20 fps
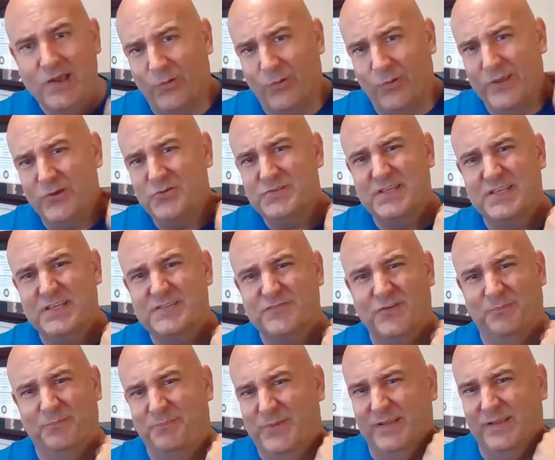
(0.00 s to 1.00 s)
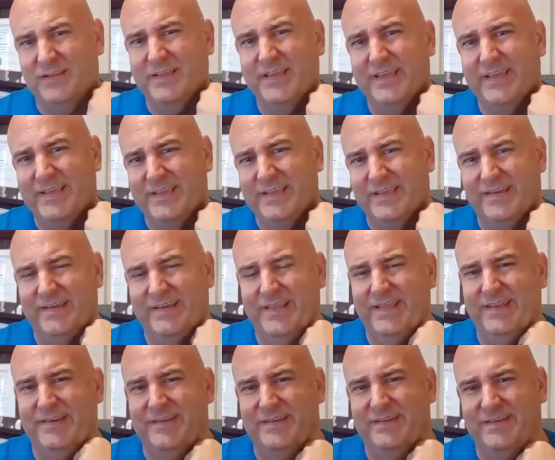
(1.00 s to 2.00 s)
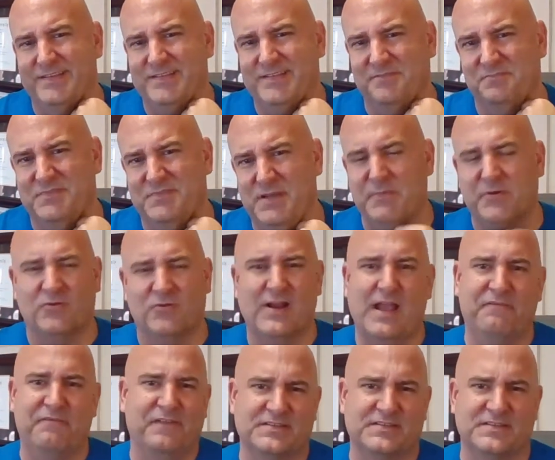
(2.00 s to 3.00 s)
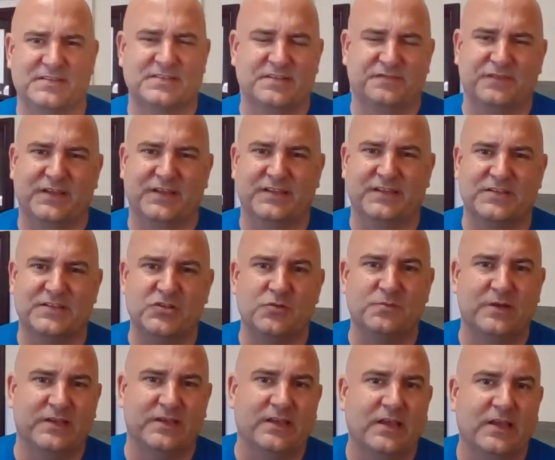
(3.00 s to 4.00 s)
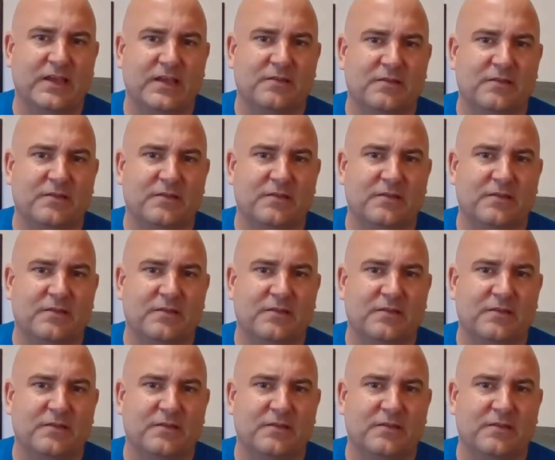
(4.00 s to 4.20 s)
We use this for billing and some demographics and stuff like that too, but